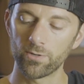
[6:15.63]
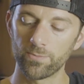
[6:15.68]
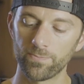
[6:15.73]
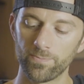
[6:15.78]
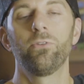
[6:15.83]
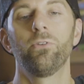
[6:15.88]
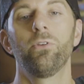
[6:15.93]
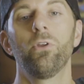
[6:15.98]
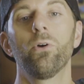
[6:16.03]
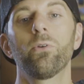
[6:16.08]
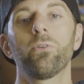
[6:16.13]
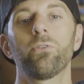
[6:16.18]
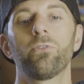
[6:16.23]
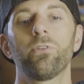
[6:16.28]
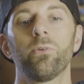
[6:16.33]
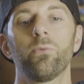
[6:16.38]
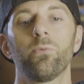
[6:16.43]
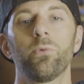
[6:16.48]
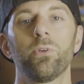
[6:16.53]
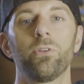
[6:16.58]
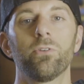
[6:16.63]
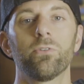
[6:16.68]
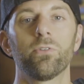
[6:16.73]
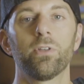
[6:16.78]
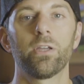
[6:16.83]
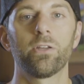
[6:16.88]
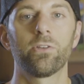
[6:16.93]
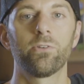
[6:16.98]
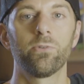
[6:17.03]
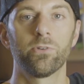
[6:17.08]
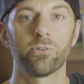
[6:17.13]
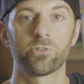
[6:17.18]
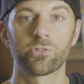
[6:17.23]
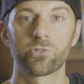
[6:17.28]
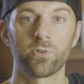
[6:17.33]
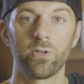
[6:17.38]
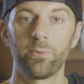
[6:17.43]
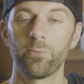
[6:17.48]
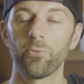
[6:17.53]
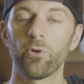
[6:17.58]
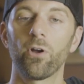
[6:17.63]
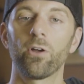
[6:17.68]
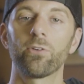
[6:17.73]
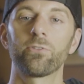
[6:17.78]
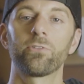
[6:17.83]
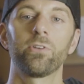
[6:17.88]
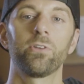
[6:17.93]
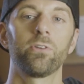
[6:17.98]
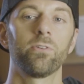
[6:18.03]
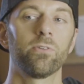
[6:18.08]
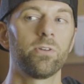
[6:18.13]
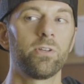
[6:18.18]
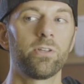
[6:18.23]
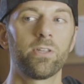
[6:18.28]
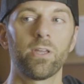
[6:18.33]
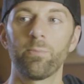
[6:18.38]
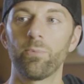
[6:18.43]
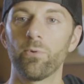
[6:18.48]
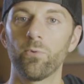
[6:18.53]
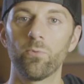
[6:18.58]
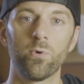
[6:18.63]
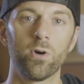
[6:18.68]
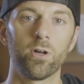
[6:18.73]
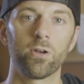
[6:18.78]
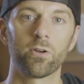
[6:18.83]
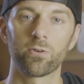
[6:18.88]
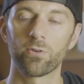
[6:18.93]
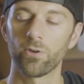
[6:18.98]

And you notice it when you're like doing a stream crossing or any type of water